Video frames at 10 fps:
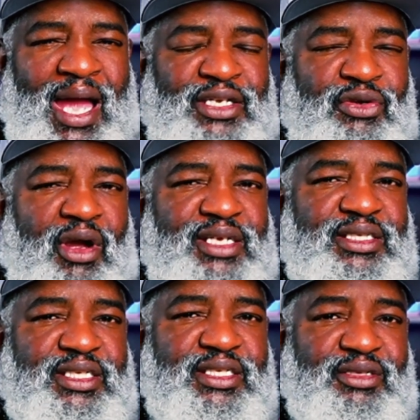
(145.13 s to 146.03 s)
do our
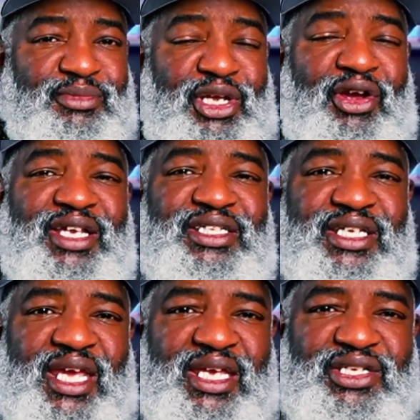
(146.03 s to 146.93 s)
systems, our
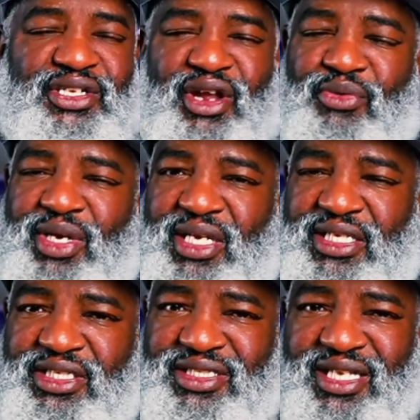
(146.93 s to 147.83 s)
education, our
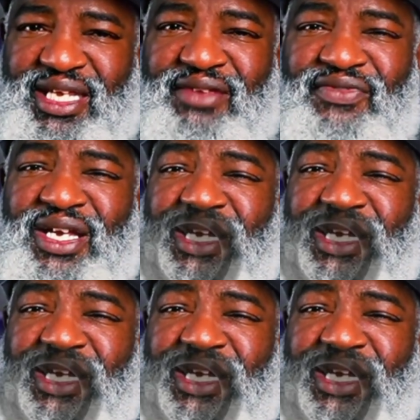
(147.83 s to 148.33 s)
religions, even